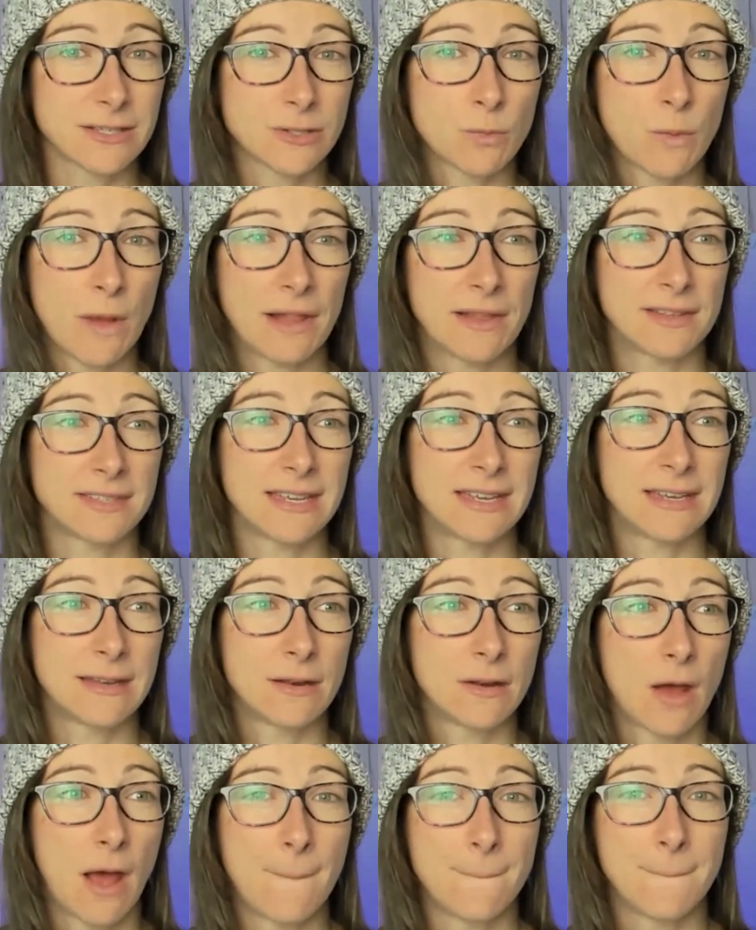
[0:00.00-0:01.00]
as well as
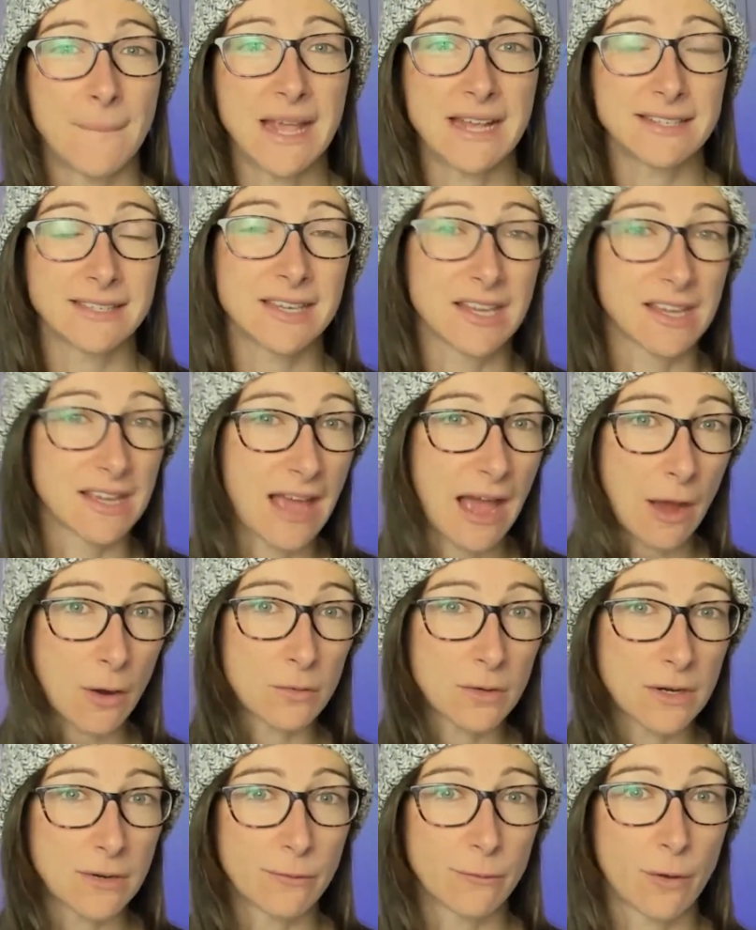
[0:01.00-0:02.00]
in amazing
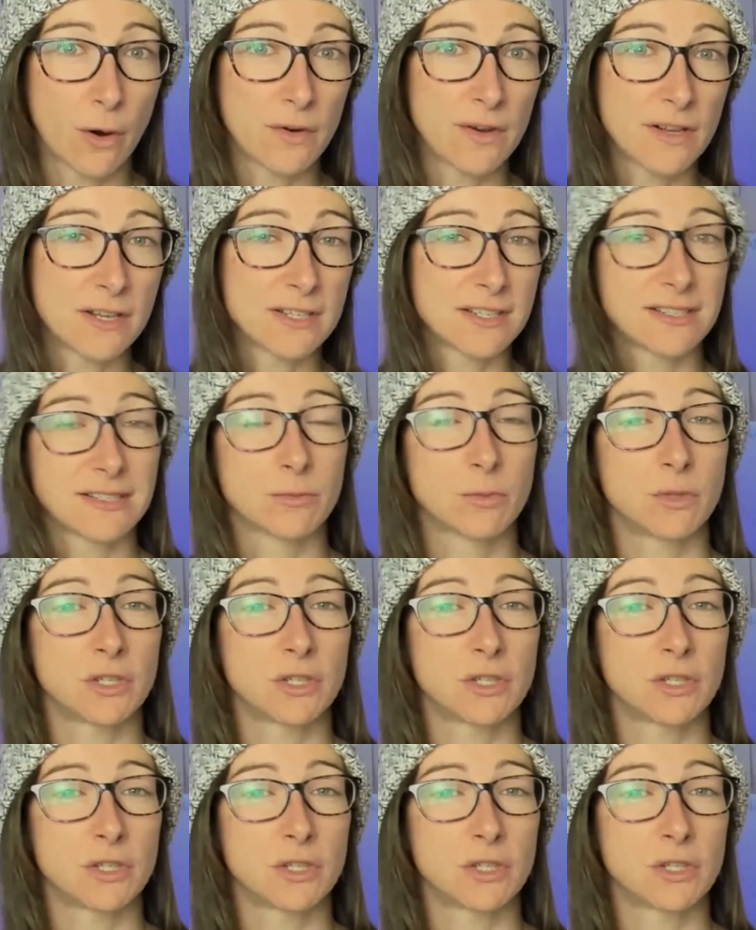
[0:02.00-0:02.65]
kauri forests,